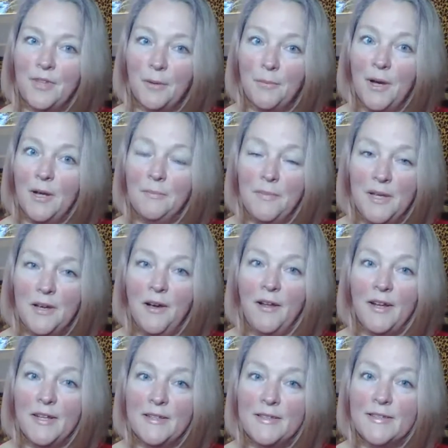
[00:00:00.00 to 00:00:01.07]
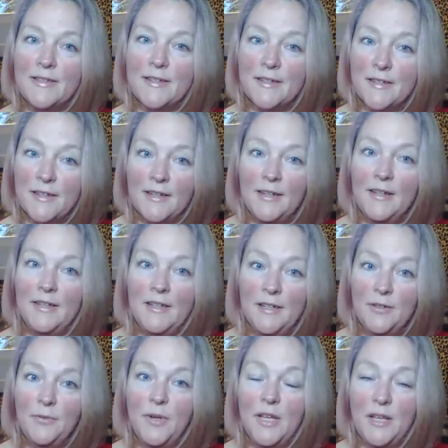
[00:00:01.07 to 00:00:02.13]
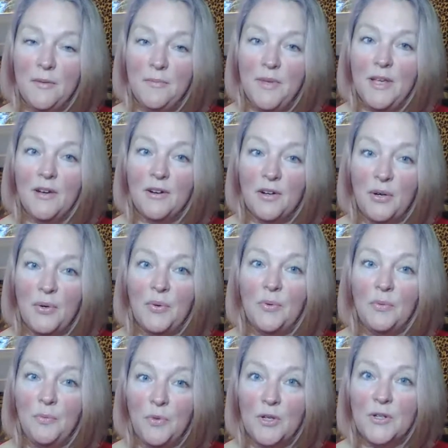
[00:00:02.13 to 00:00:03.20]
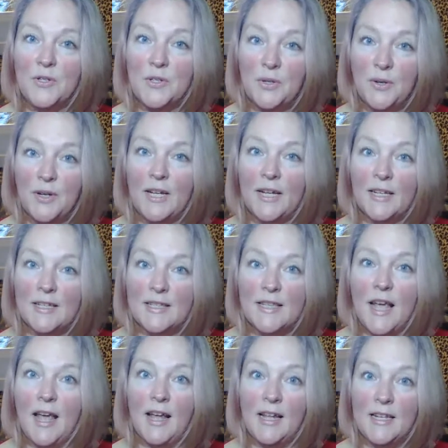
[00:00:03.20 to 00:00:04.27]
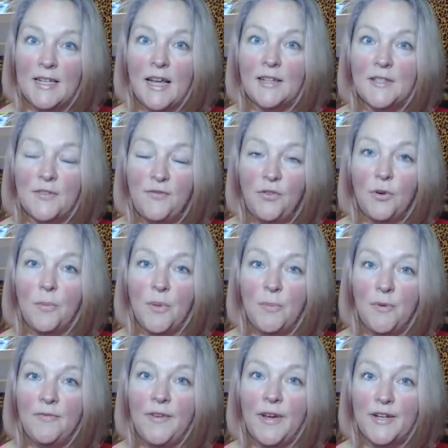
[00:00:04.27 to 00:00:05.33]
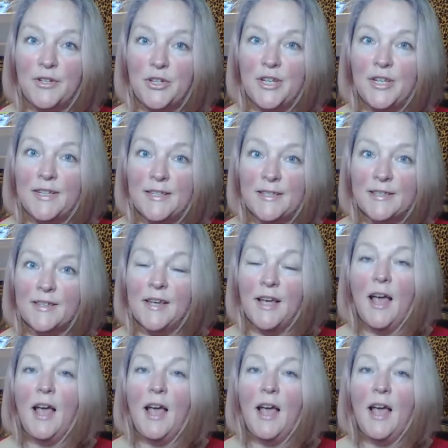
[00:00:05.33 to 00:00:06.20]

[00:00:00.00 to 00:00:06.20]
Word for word: Come on, be honest. We can be our own worst critics. And as a former perfectionist,